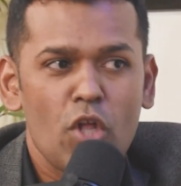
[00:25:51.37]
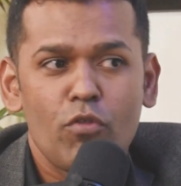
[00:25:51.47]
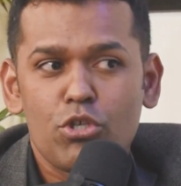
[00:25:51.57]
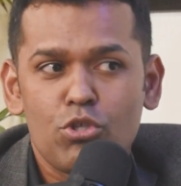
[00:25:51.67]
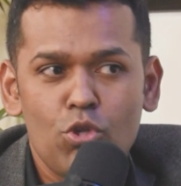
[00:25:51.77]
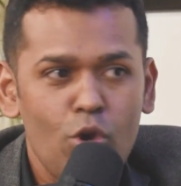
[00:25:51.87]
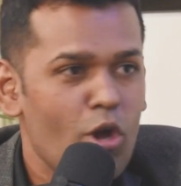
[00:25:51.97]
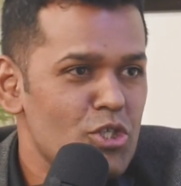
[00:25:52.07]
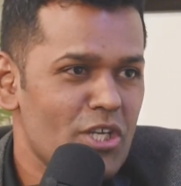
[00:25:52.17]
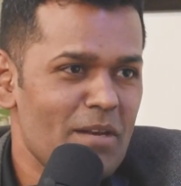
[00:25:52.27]
There is no
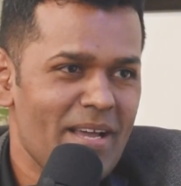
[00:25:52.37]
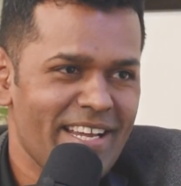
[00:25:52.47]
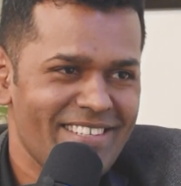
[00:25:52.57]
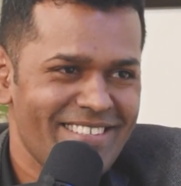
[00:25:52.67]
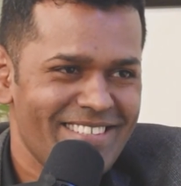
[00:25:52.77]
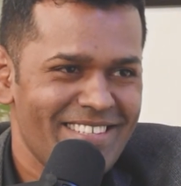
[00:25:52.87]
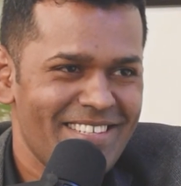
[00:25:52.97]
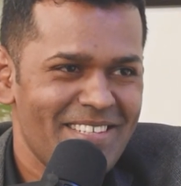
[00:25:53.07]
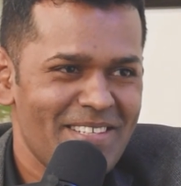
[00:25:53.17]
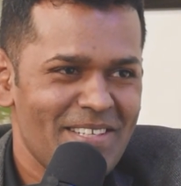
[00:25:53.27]
logical mind.
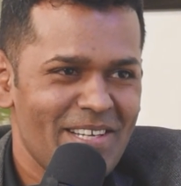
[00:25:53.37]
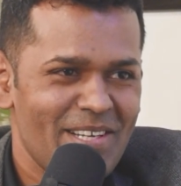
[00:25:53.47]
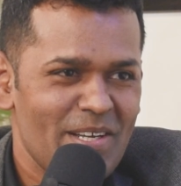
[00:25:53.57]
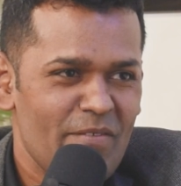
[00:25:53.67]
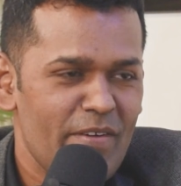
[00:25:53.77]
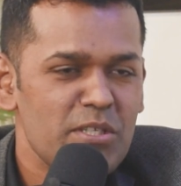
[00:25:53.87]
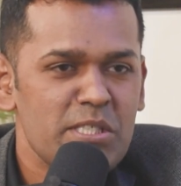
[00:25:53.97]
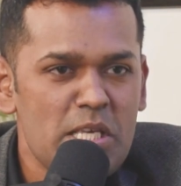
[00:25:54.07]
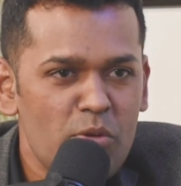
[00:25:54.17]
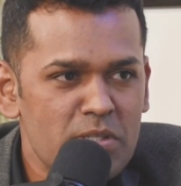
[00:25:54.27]
When you're
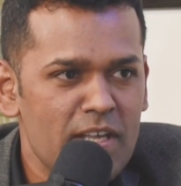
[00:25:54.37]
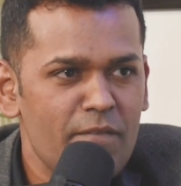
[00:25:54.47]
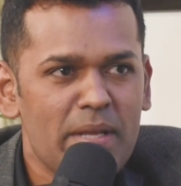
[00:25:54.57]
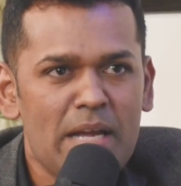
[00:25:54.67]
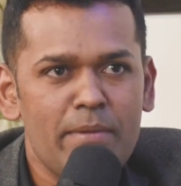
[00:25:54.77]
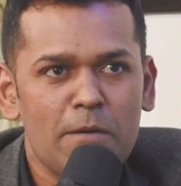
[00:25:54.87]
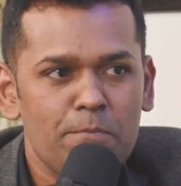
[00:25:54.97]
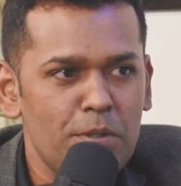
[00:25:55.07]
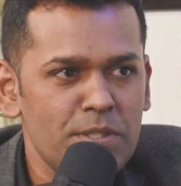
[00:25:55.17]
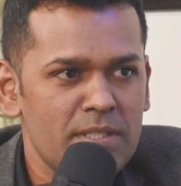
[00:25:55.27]
seeing yourself becoming a
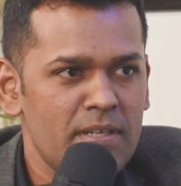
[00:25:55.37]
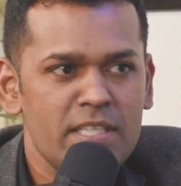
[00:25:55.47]
person,